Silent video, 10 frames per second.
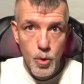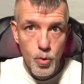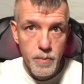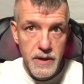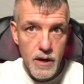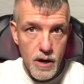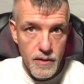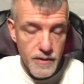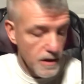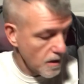will be
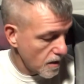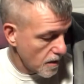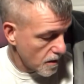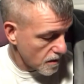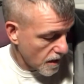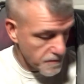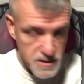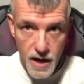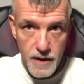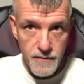on the left
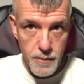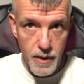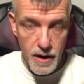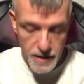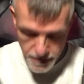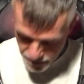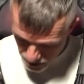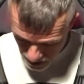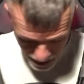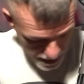side of your body,
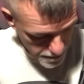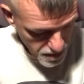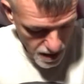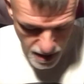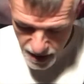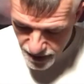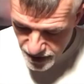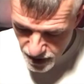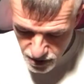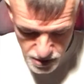okay? And
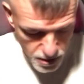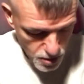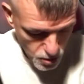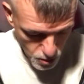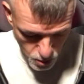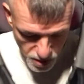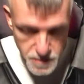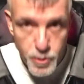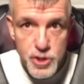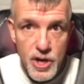then all you're going to do is
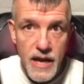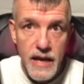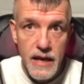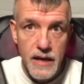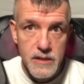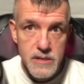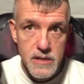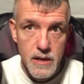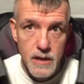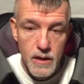put your
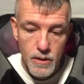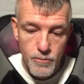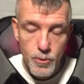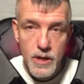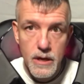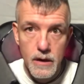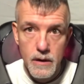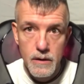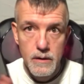hands through here.